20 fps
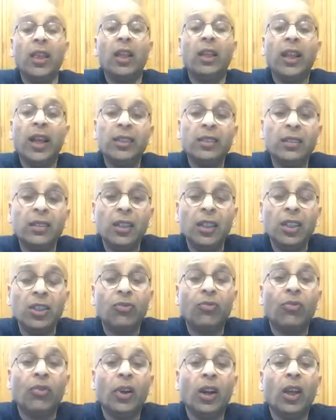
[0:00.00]
the next thing
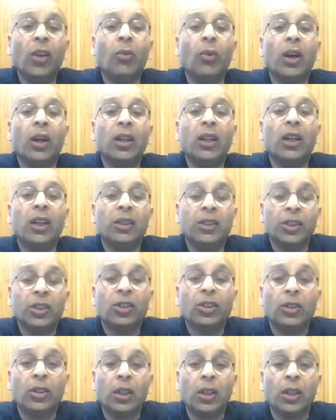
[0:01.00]
is forgive
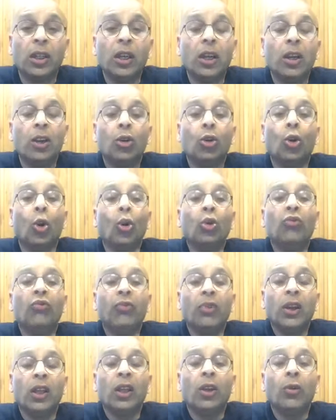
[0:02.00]
unconditionally. Don't
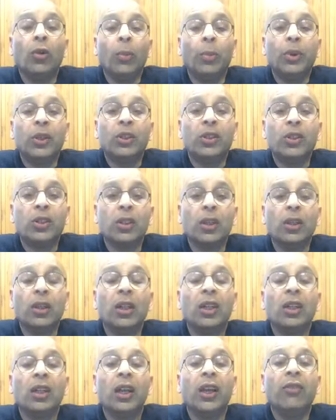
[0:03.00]
forgive a person
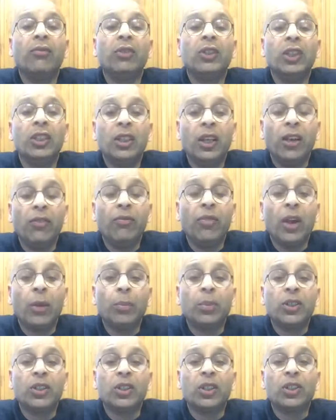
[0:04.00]
if that
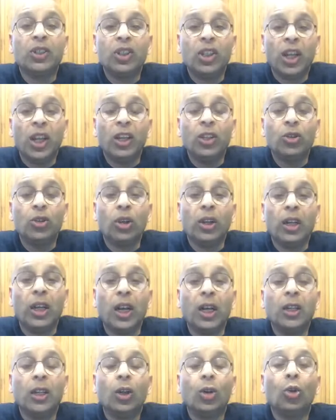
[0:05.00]
person change or
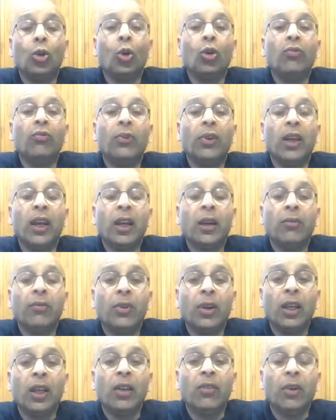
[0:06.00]
not. Don't
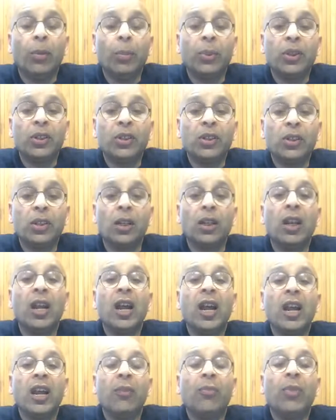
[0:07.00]
forgive a person
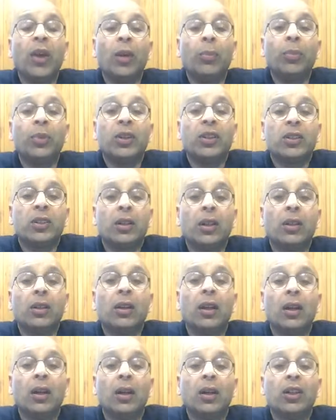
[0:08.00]
if that
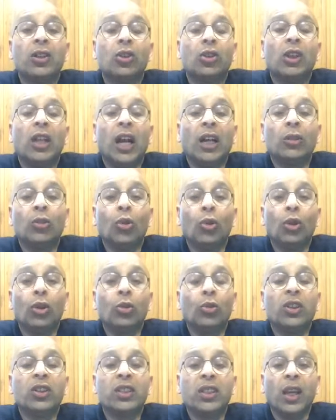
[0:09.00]
person is not going to
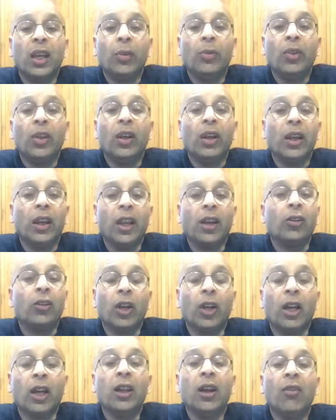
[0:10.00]
do the same thing again or
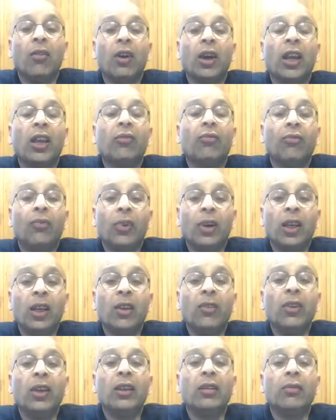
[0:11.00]
not. Again,
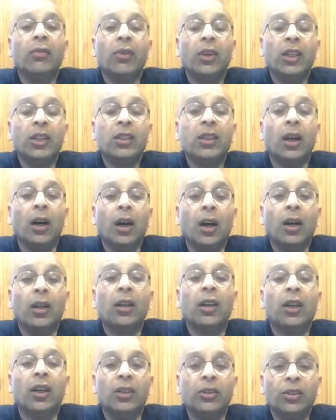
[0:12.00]
forgiving is
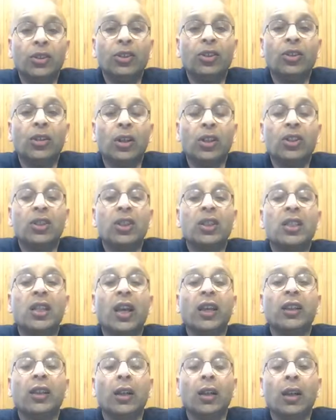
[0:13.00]
unconditionally. Just
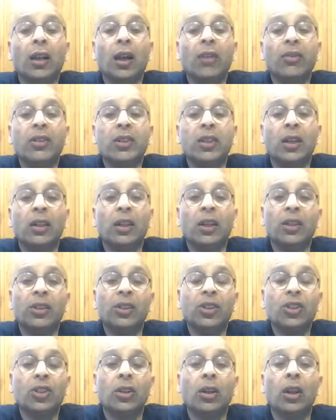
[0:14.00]
like the love is
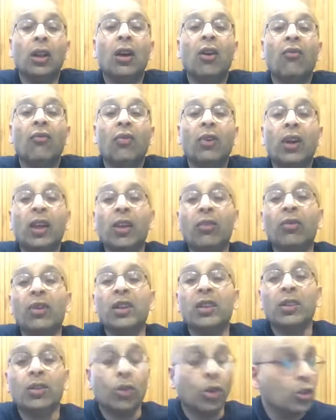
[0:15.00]
unconditional,
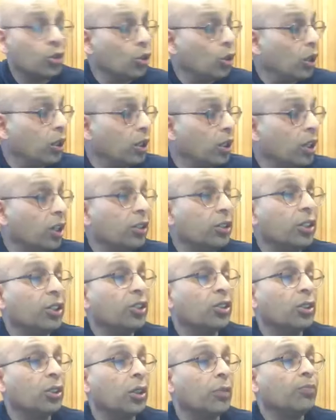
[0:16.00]
forgiveness is also
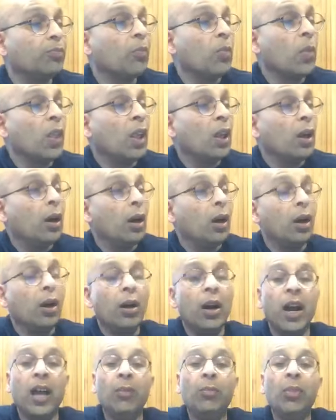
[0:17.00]
unconditional.
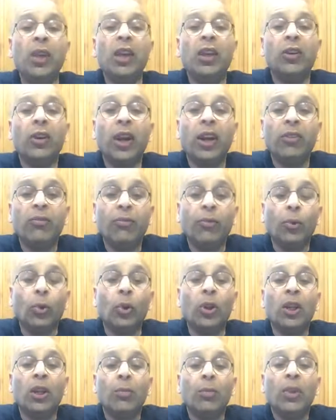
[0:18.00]
And be
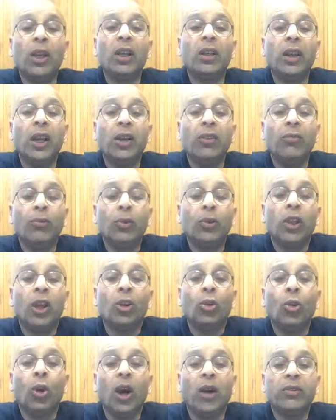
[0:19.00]
grateful. Be grateful that
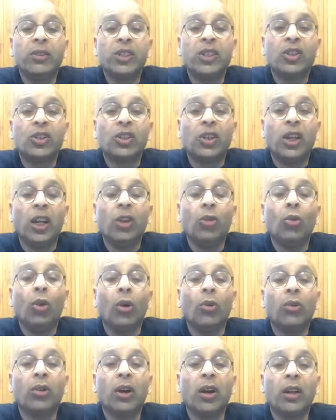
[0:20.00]
you have a strength, you
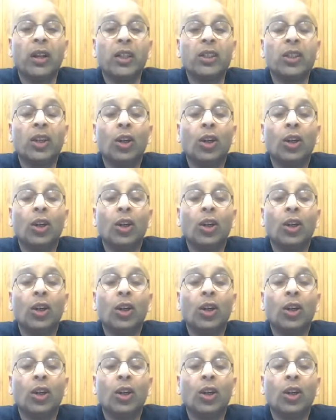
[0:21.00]
have courage